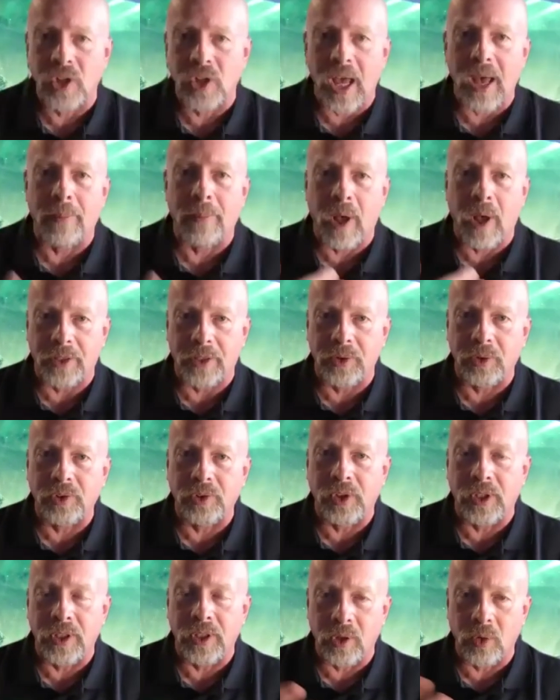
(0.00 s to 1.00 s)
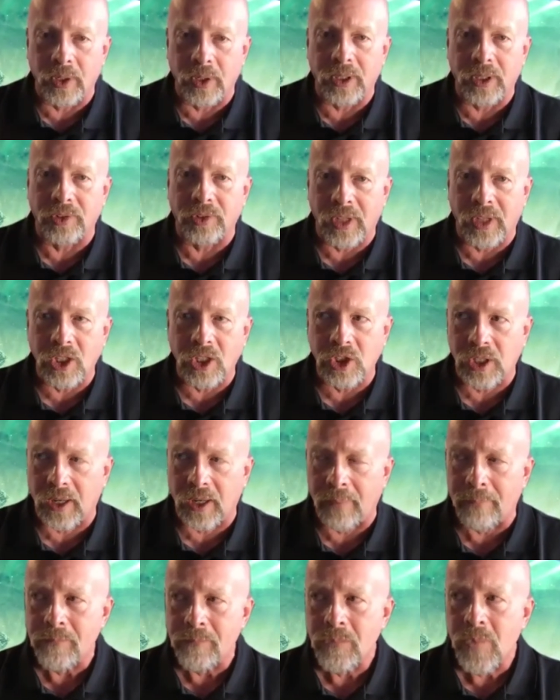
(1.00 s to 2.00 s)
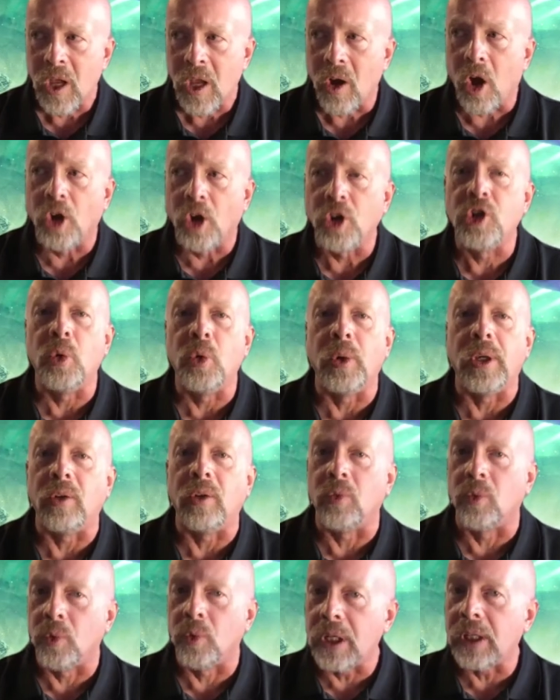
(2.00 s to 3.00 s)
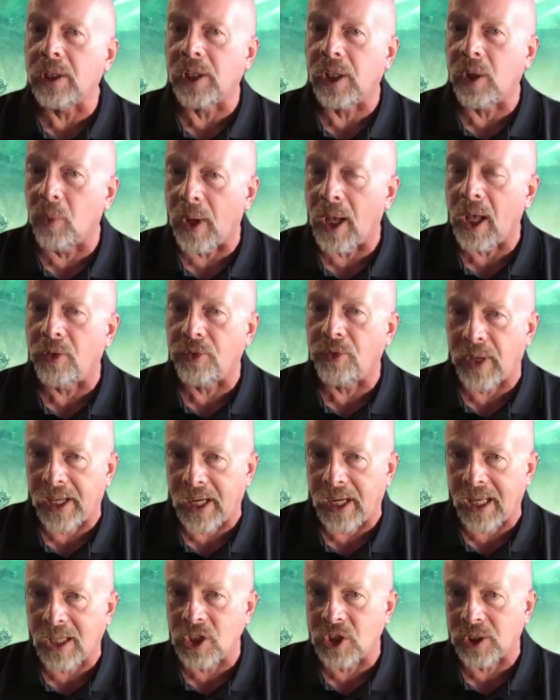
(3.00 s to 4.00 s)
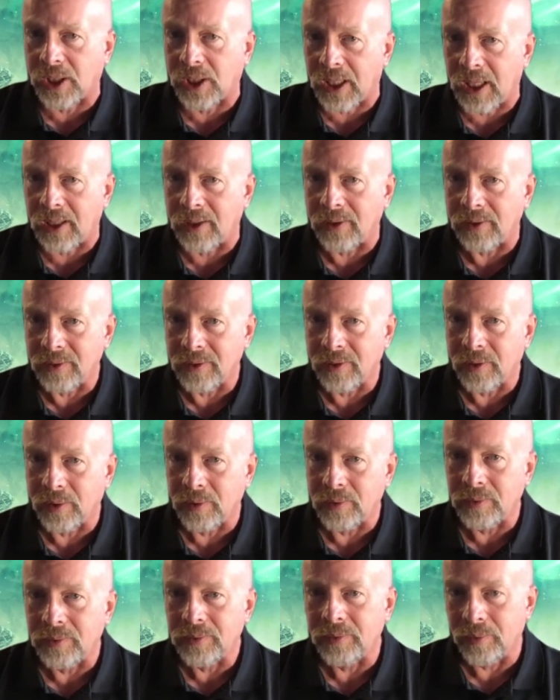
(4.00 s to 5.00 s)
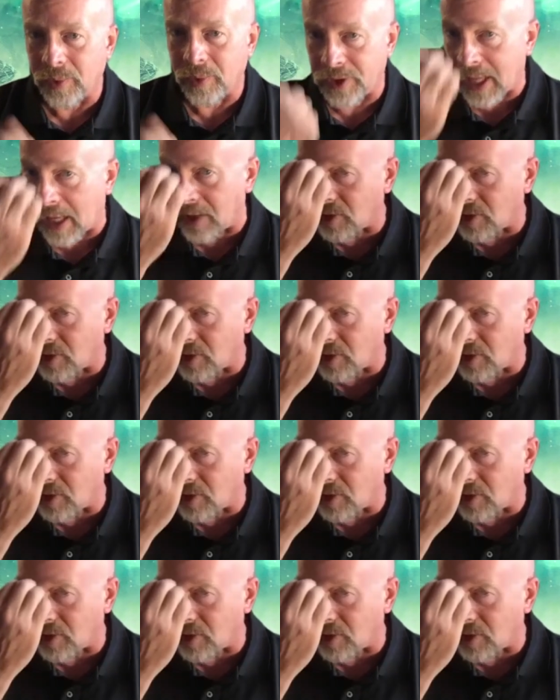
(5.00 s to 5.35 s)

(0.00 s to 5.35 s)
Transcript: top authors in the organization are doing really well financially. Without